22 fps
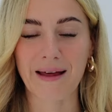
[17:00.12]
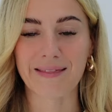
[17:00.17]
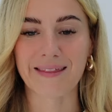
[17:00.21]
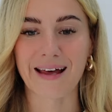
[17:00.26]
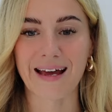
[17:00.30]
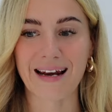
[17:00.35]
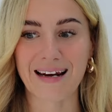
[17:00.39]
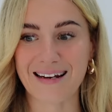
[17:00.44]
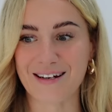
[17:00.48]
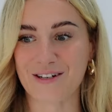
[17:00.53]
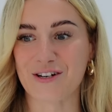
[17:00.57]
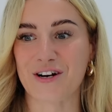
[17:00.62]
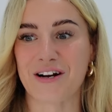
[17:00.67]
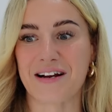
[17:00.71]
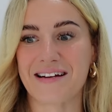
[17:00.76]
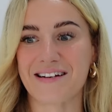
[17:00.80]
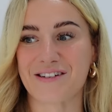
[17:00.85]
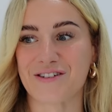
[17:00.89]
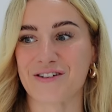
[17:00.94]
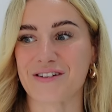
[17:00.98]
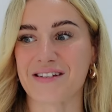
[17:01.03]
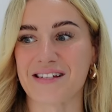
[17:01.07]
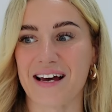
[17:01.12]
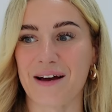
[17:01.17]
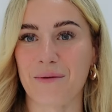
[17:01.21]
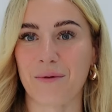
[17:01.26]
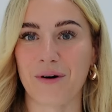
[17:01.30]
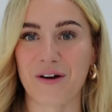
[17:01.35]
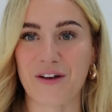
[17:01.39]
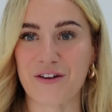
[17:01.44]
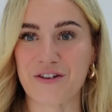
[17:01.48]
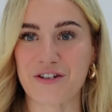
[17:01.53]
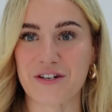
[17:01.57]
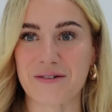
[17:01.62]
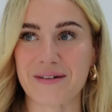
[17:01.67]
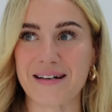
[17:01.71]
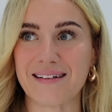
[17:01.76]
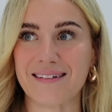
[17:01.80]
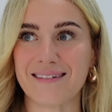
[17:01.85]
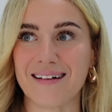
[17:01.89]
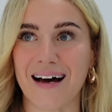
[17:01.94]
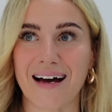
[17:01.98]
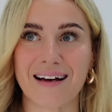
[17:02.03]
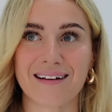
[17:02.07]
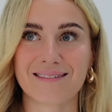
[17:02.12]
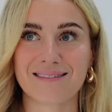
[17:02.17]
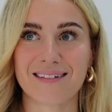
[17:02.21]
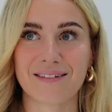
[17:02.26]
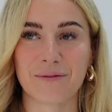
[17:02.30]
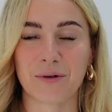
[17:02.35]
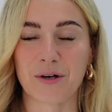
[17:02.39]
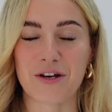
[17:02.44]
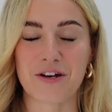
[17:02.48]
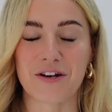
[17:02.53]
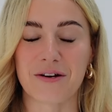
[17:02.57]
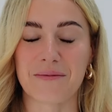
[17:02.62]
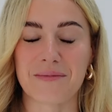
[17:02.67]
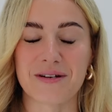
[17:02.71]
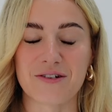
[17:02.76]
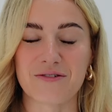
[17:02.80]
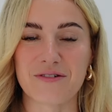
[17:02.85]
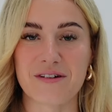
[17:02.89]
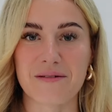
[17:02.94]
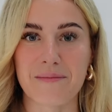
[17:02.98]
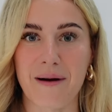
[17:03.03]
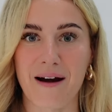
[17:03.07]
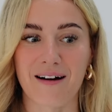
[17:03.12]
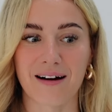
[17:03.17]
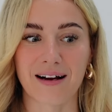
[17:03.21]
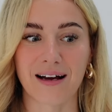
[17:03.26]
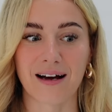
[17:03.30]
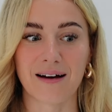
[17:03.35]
and they literally just say what you're doing, like what you're gonna be doing in America.